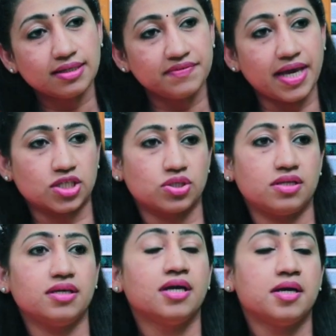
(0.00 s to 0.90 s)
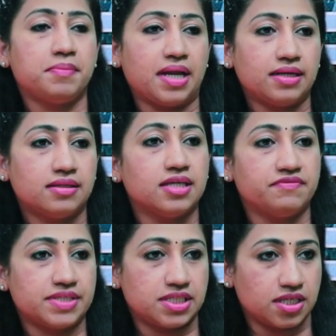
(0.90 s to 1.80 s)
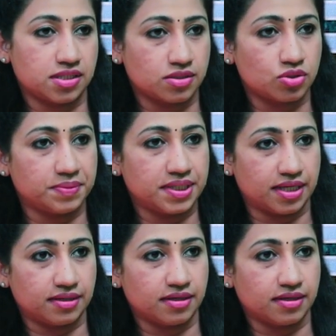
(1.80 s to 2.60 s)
we actually plan the investigations to be done.